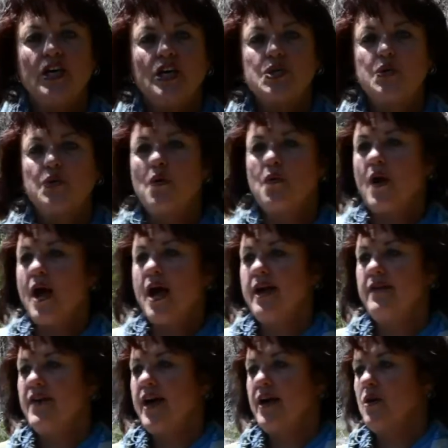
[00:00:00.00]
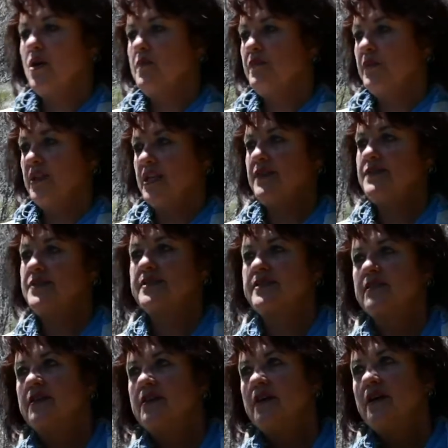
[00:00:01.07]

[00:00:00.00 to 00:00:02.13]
to arrive at our beliefs,